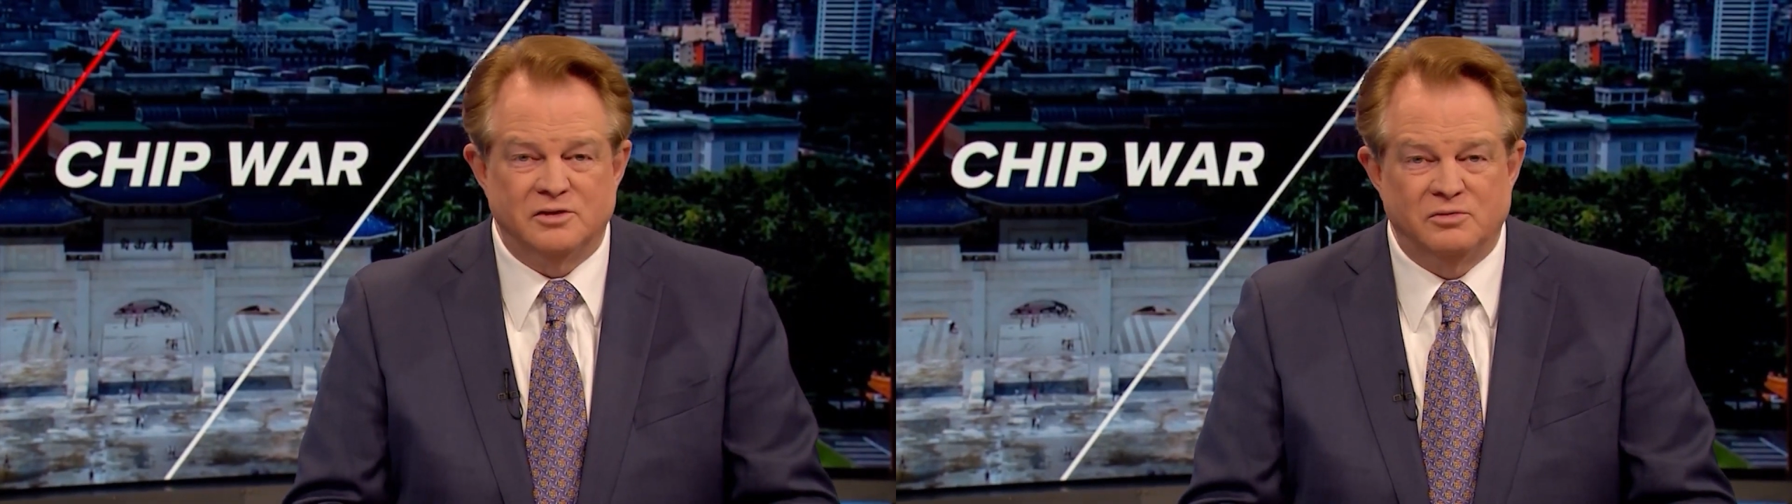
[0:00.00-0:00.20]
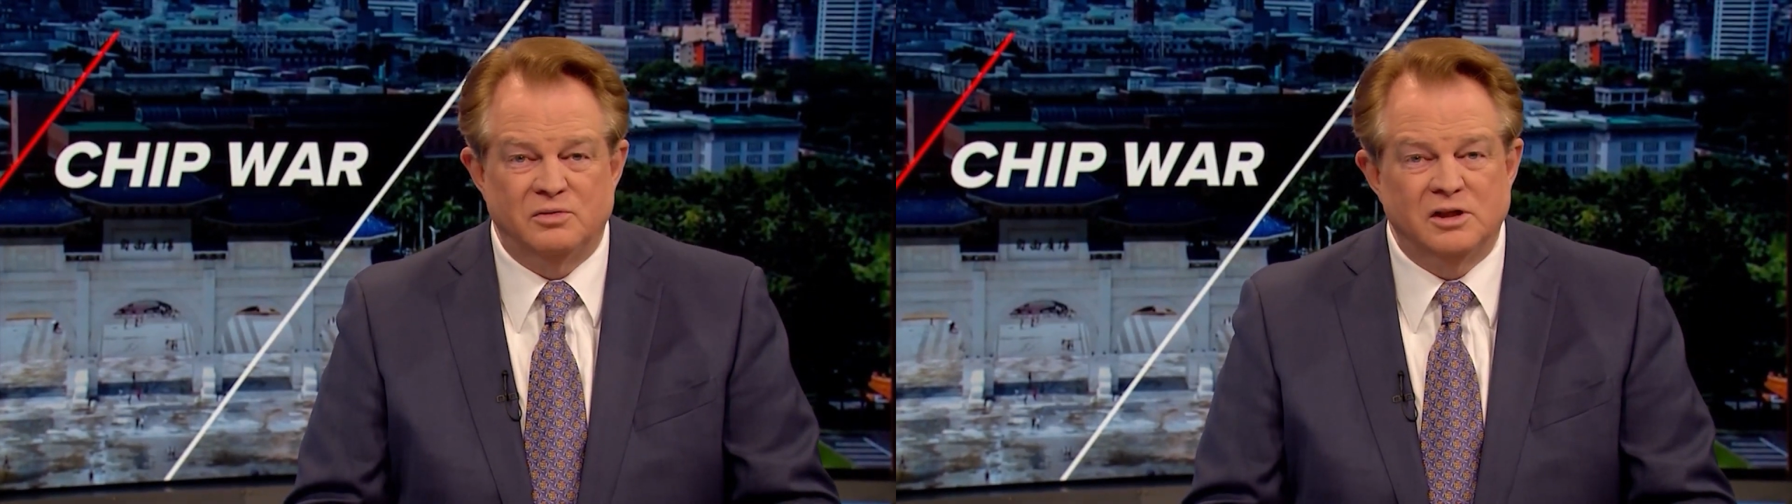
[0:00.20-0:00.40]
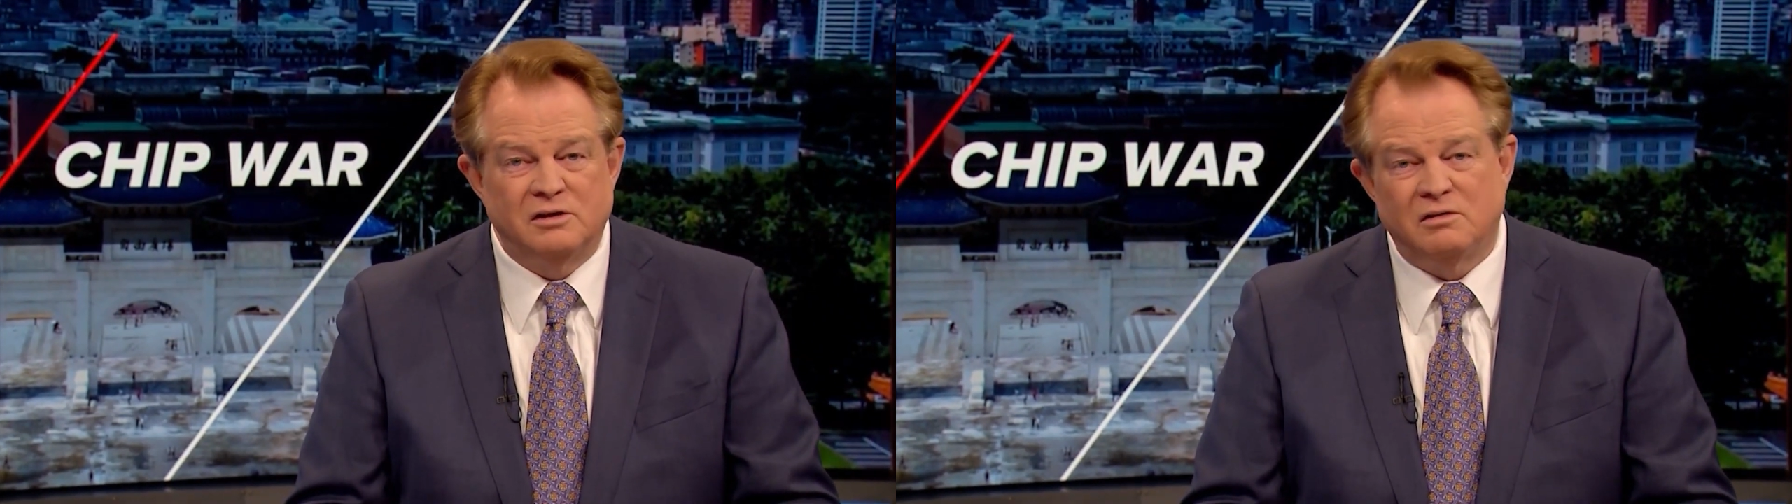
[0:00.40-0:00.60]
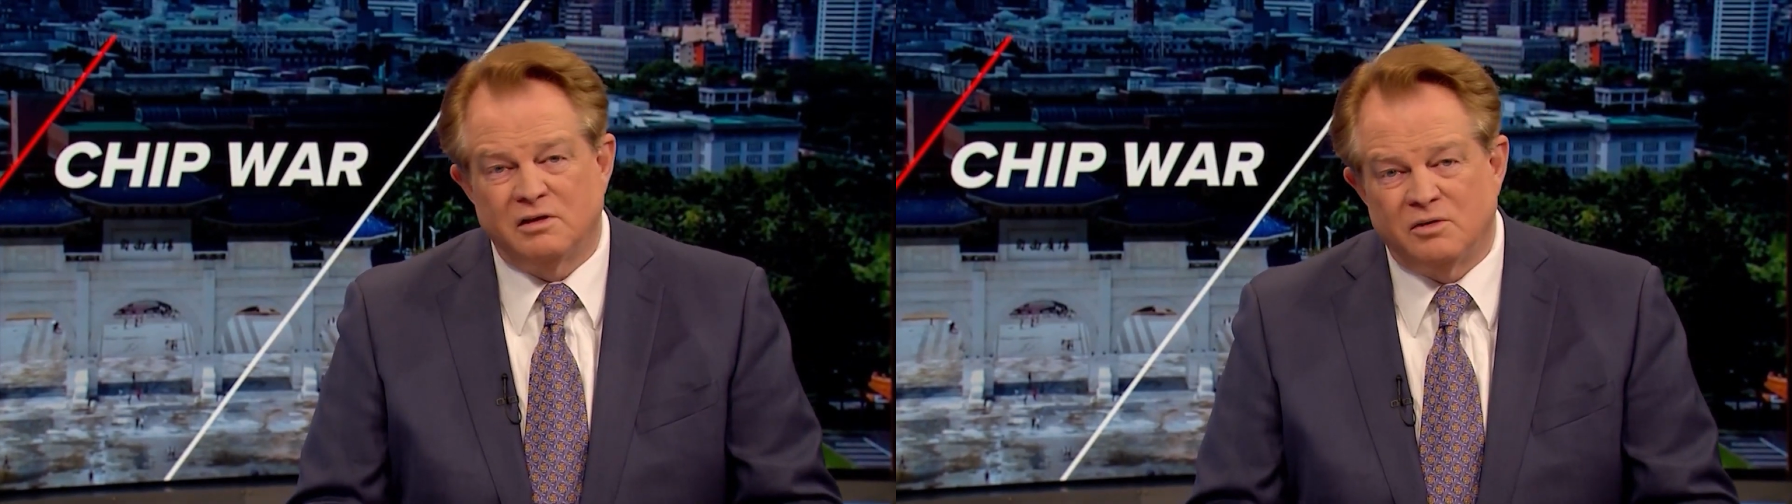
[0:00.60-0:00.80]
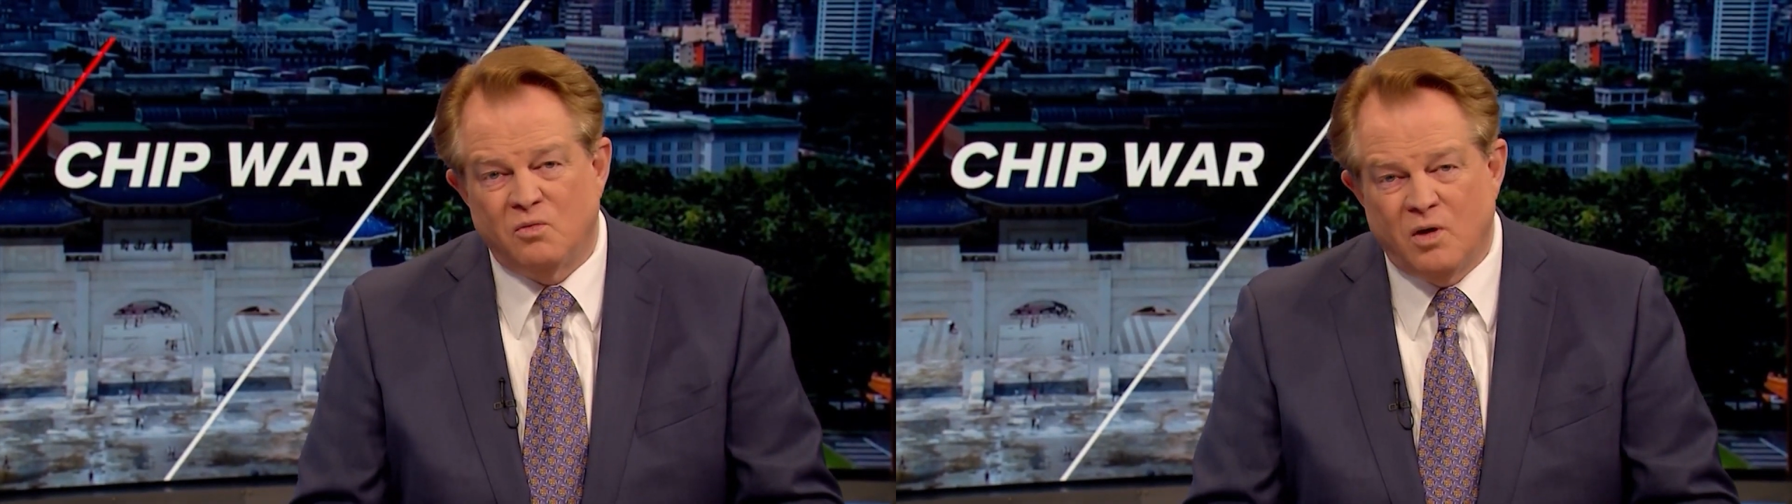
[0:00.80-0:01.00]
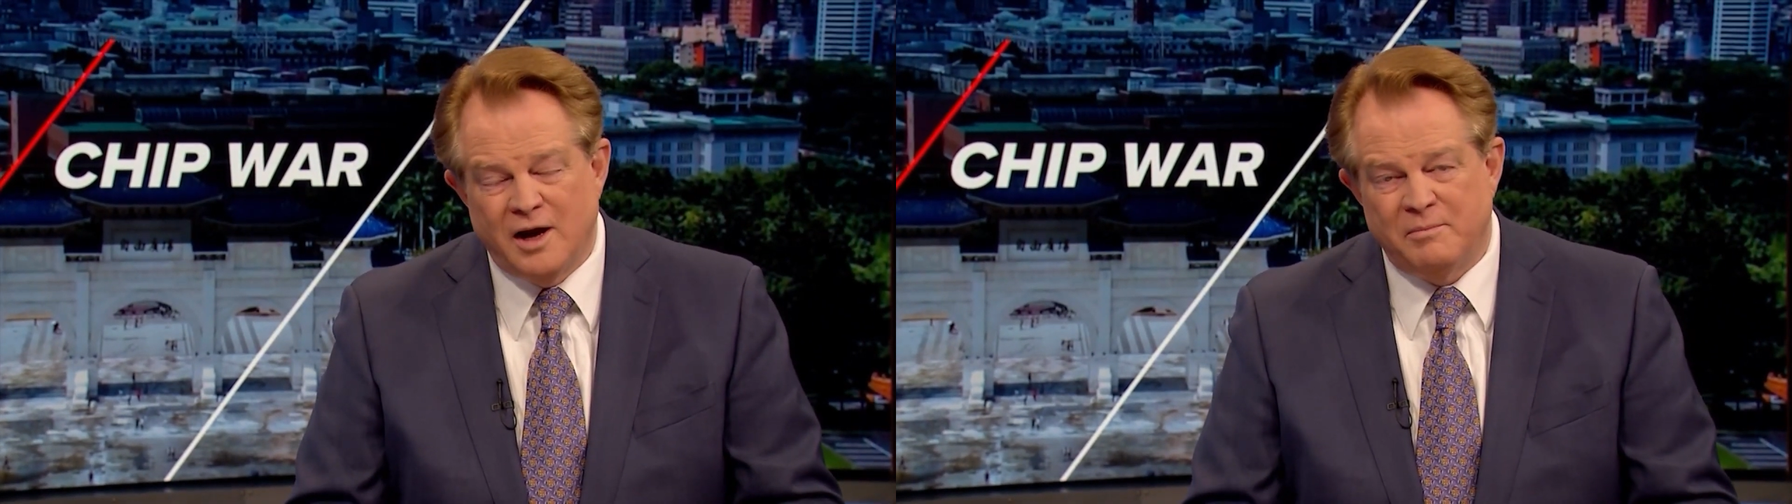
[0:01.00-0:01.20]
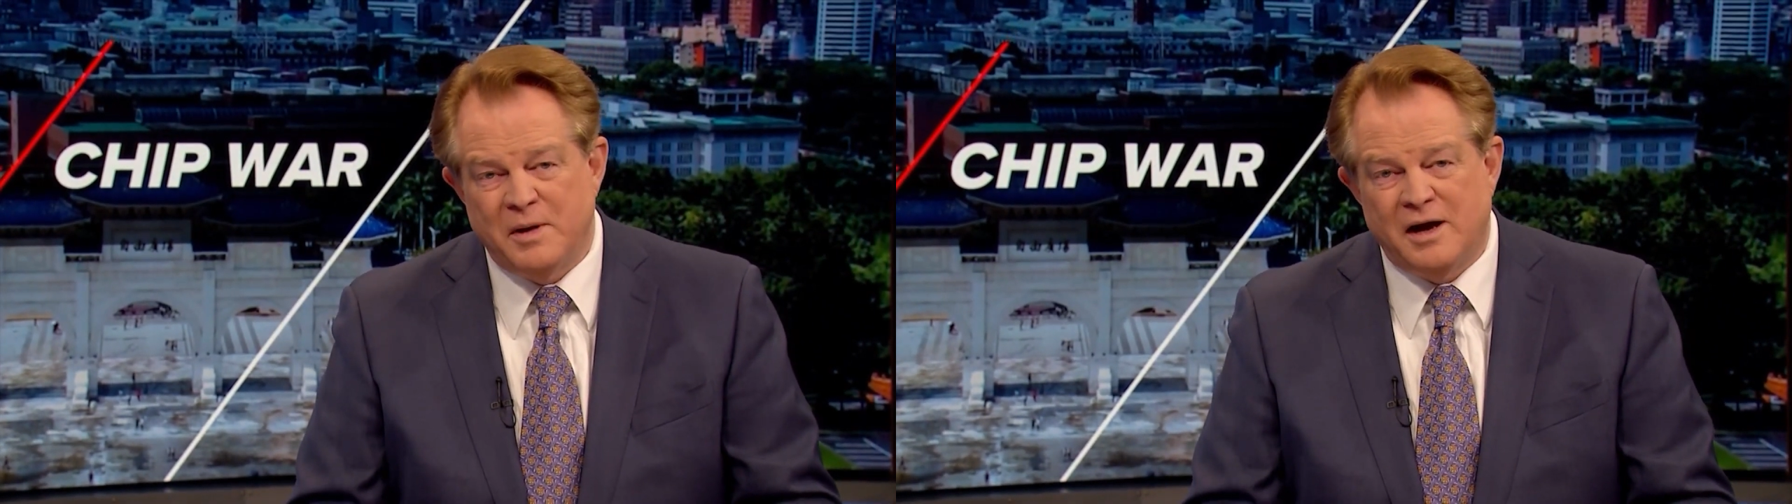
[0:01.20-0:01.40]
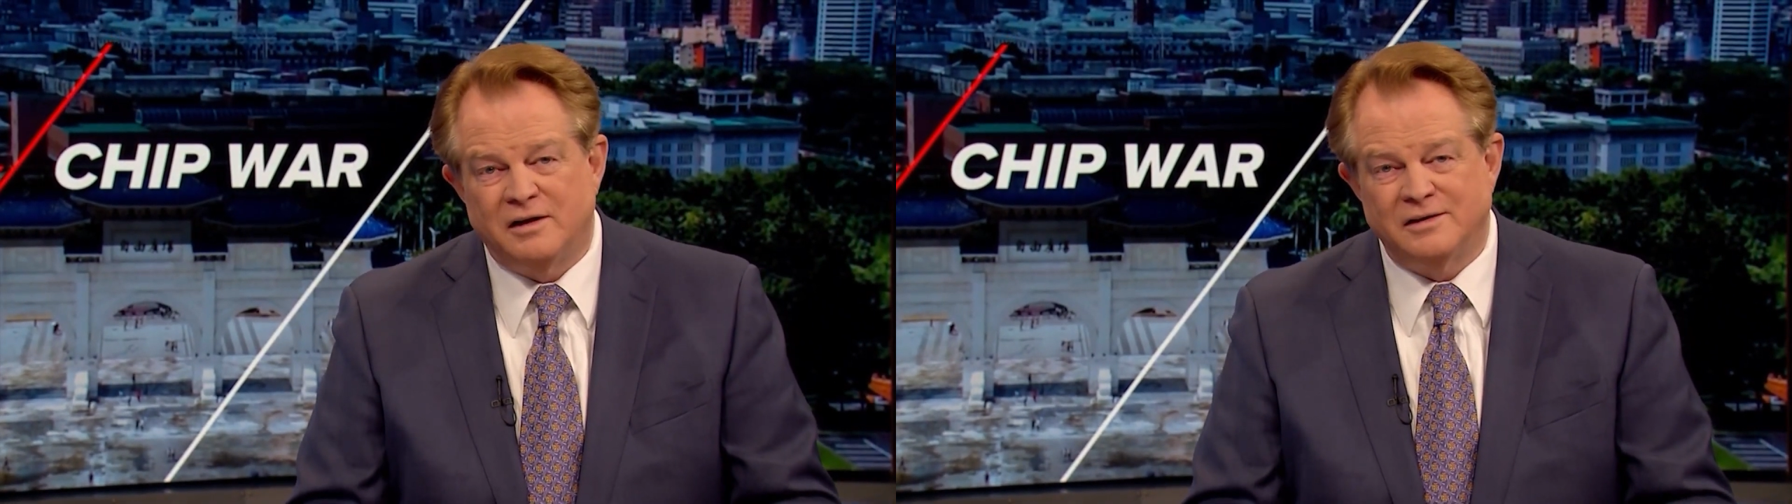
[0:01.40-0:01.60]
you literally wipe
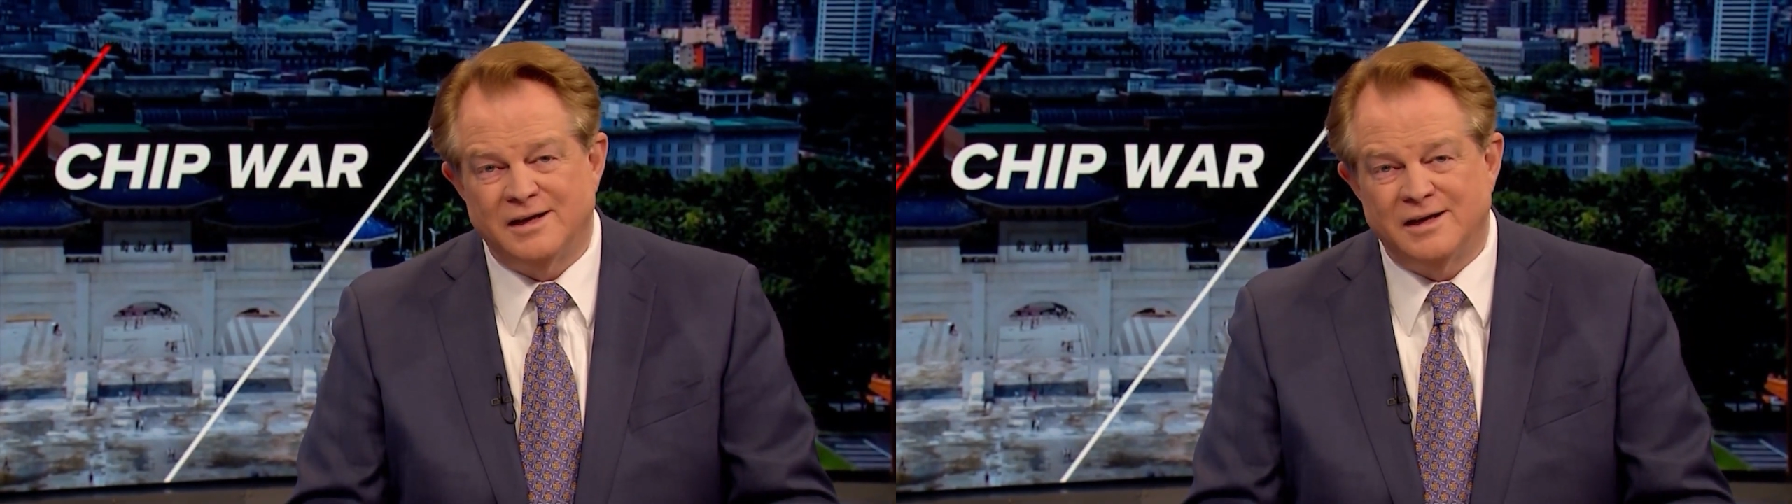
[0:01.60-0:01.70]
out